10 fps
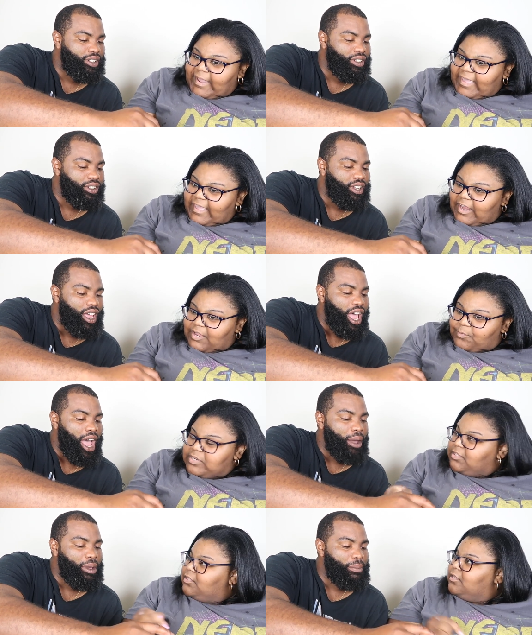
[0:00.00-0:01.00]
Speaker 1: Right here.
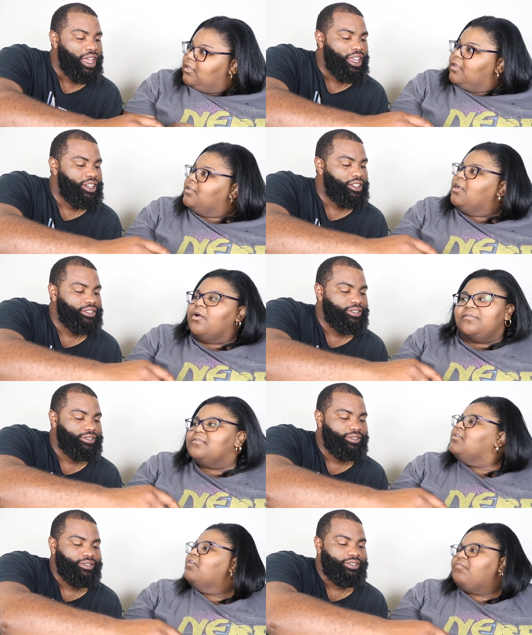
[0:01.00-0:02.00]
I let my hand. No,
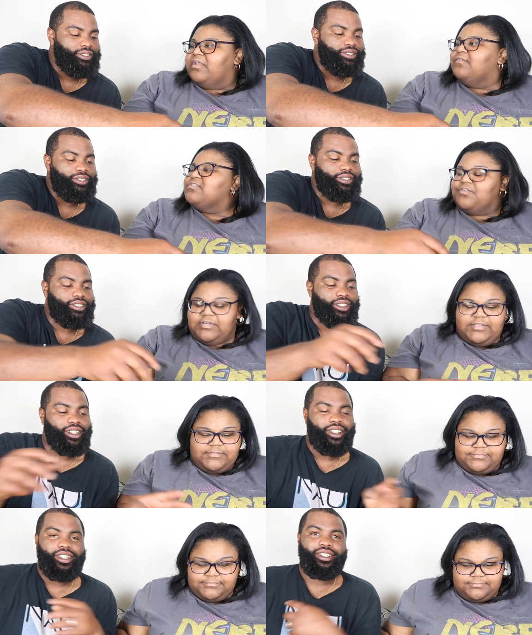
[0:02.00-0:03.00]
your finger was on it.
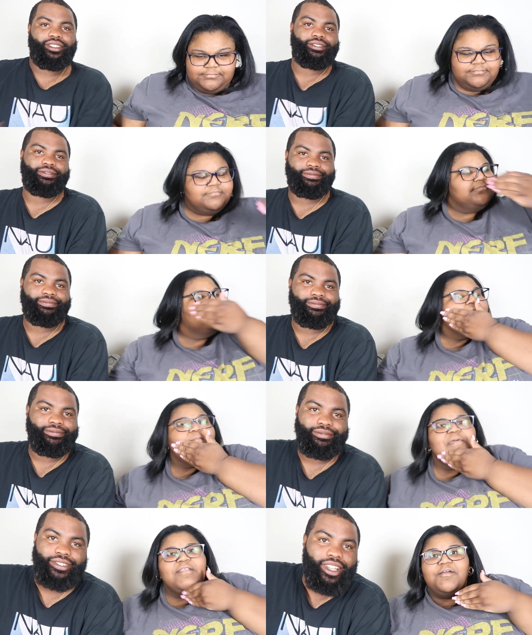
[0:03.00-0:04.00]

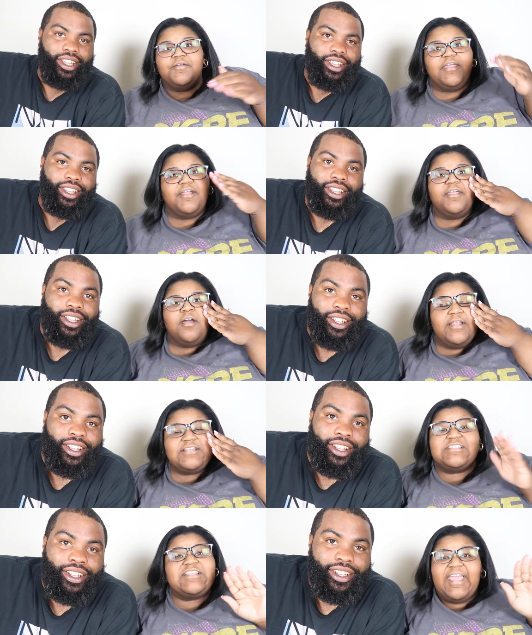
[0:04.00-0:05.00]
Men don't care, y'all. They
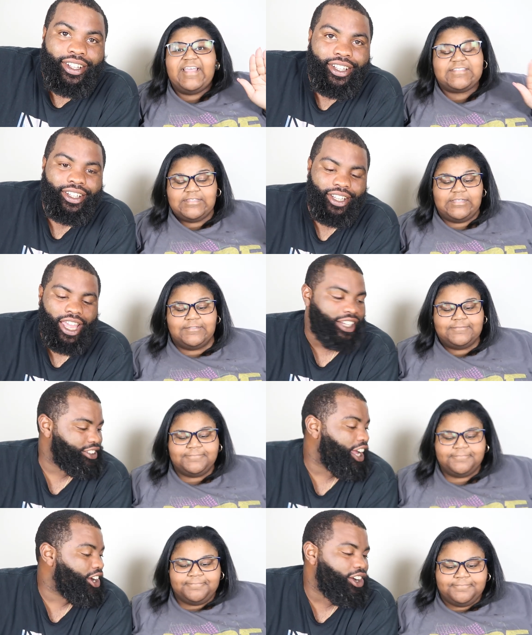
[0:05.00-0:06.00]
just nasty.
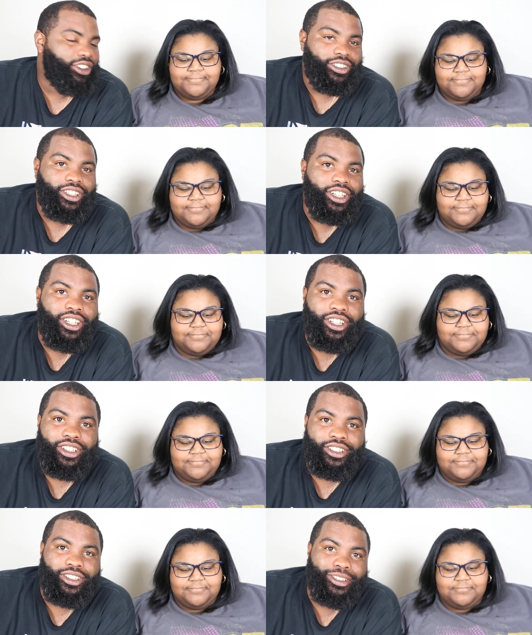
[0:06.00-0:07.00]
Speaker 2: It's alcohol in there. Kill
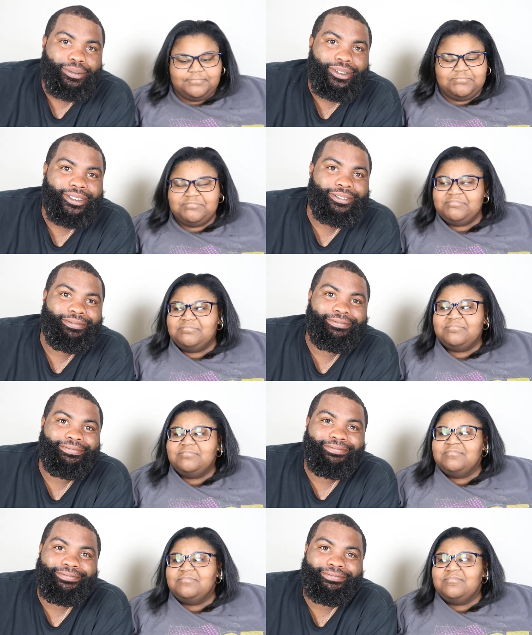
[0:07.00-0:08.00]
the germs.
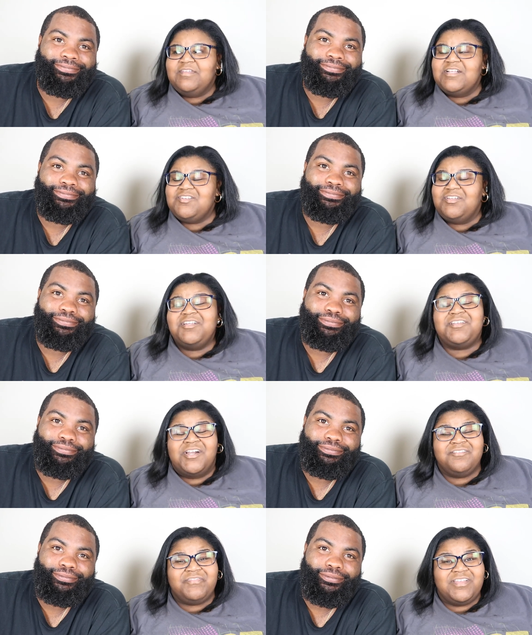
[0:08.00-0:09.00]
Speaker 1: Not your little
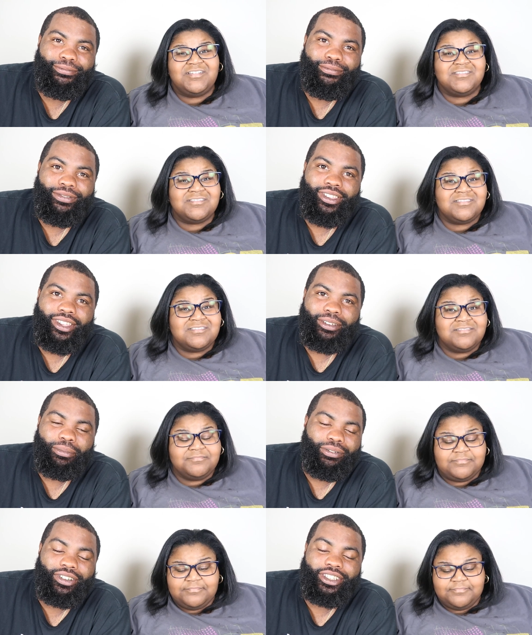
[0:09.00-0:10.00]
dirty fingers.
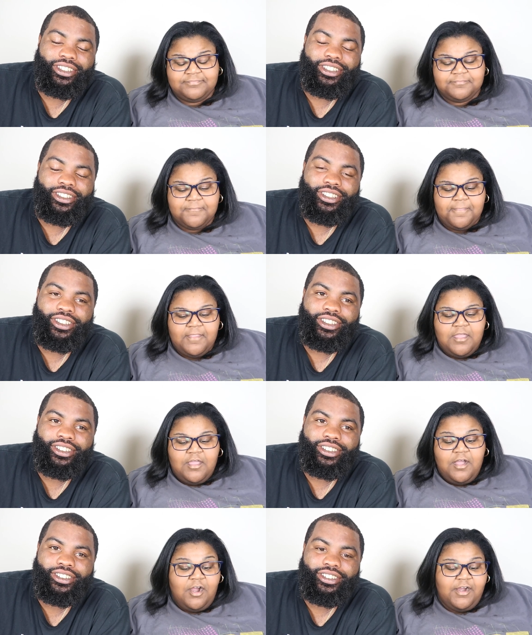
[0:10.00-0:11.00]
Speaker 2: My fingers ain't dirty.
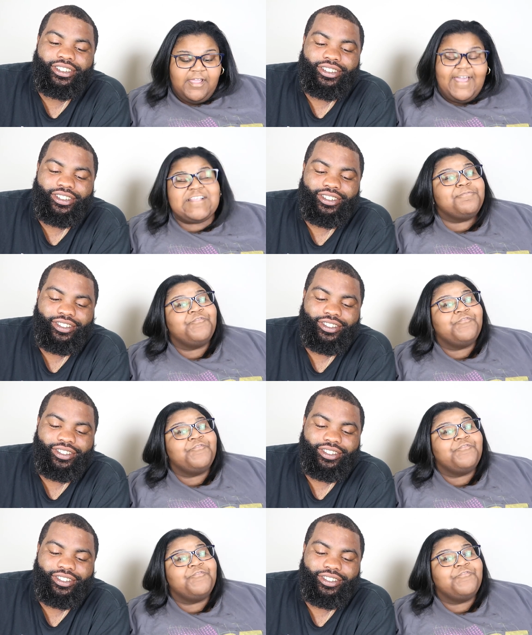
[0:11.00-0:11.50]
Speaker 1: All right, guys.